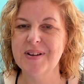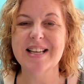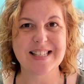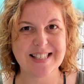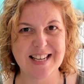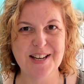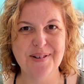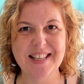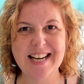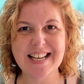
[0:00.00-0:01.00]
See you in
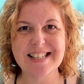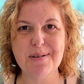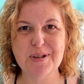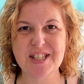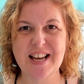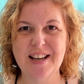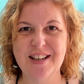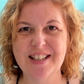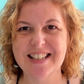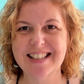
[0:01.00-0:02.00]
the next
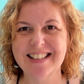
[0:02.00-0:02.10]
episode.